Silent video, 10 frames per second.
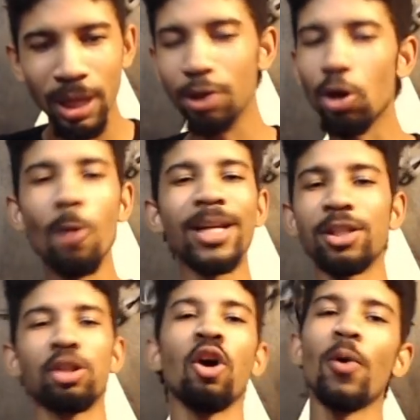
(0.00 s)

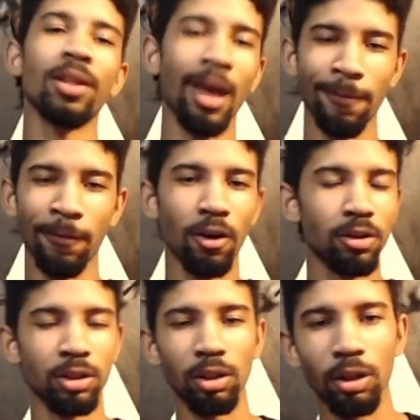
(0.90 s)
Nobody's going that
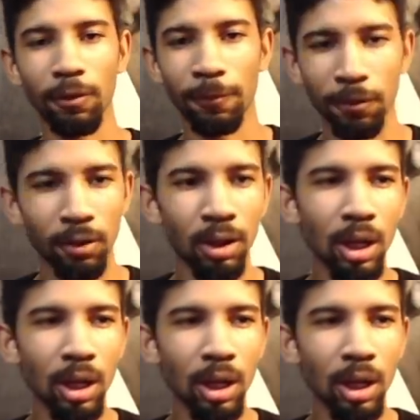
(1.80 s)
far to look for